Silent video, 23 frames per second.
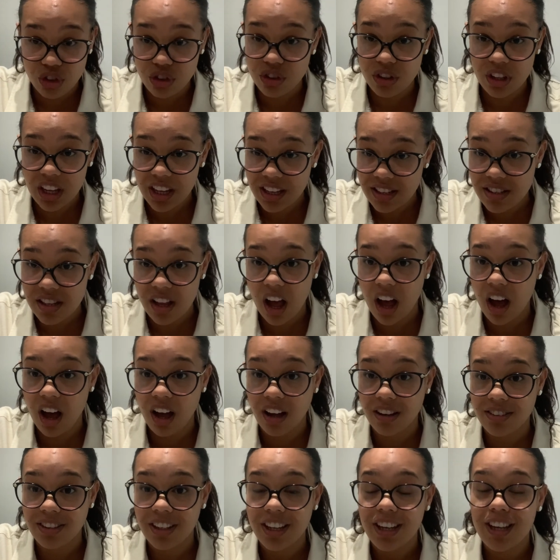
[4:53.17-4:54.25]
It's hard.
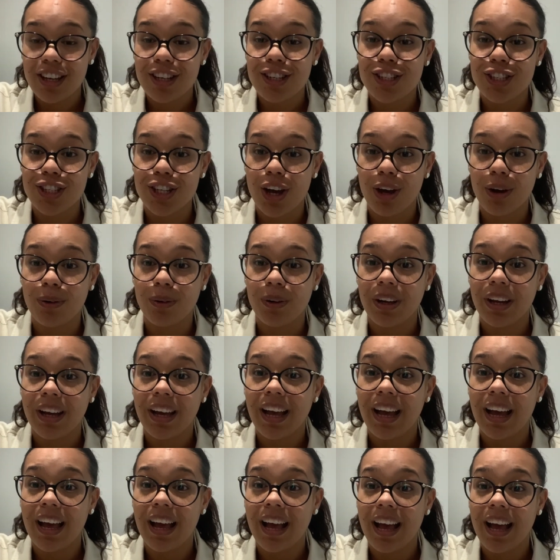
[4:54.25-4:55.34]
So
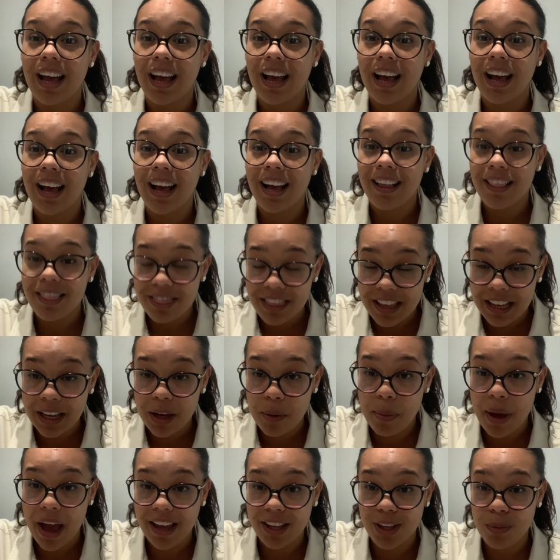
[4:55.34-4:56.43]
think
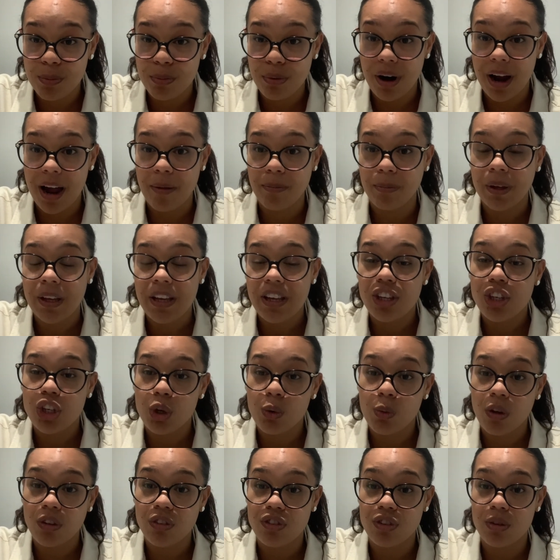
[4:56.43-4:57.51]
about your pram. You
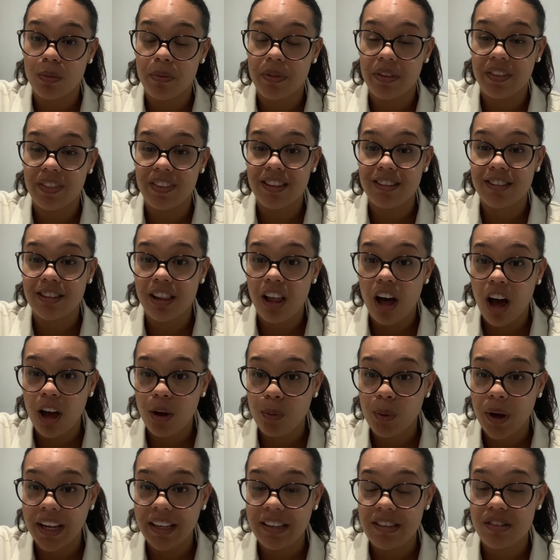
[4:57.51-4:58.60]
want something that's
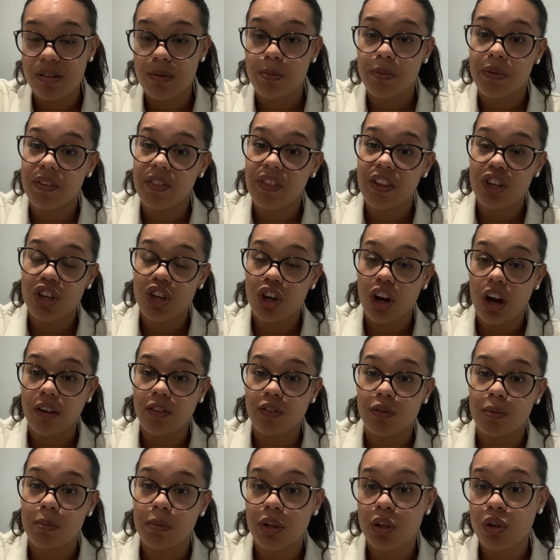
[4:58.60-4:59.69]
lightweight, something that you're going
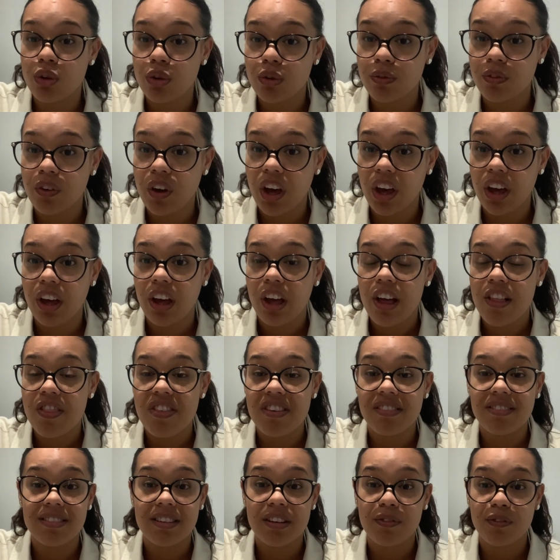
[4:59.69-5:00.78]
to manoeuvre. There's
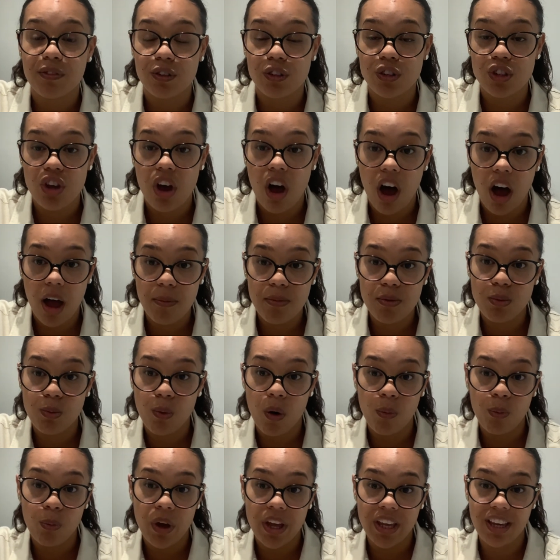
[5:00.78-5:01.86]
different types, one
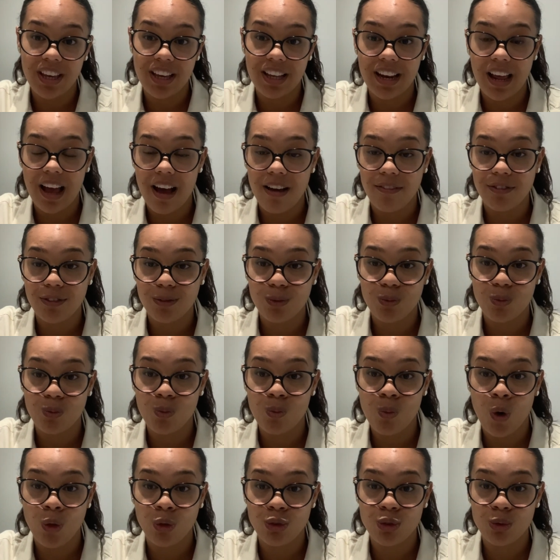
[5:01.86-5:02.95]
where you can have
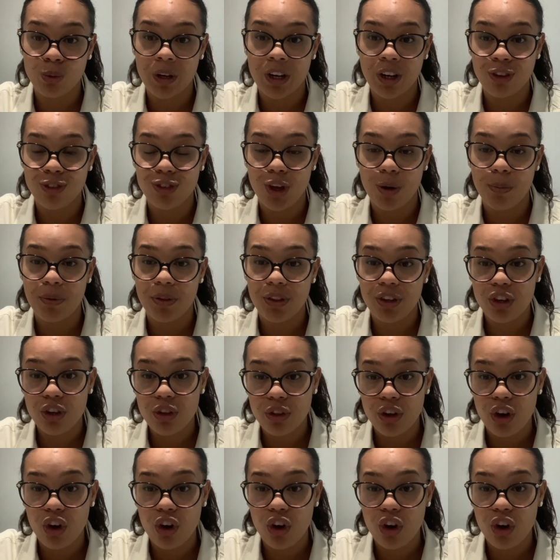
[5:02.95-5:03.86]
one twin on top of the other